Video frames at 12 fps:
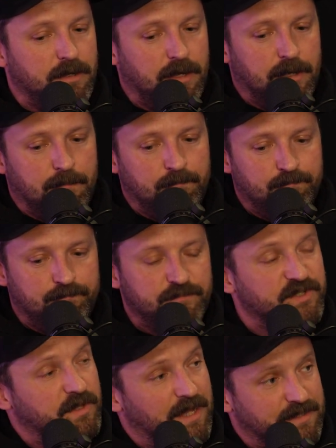
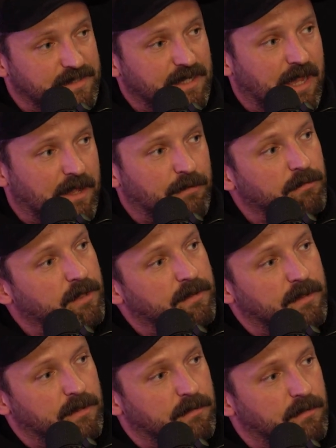So that saddle
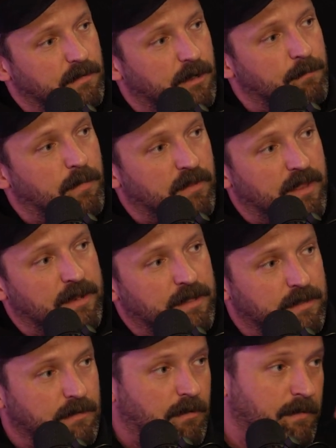and then up on
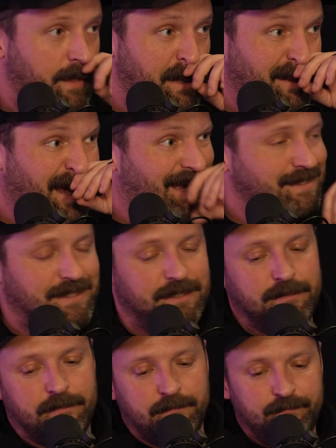that last
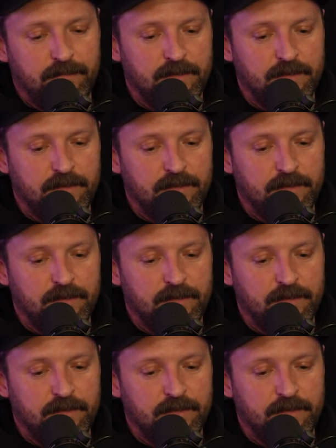hill.